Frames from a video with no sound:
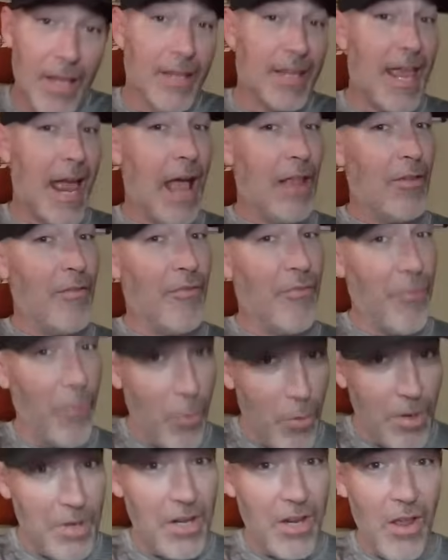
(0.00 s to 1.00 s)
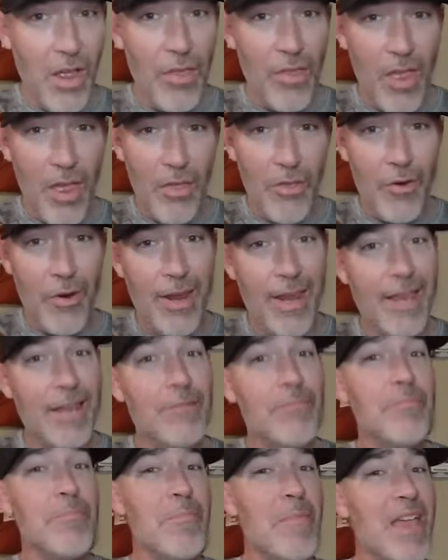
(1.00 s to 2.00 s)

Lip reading: California, on the other hand,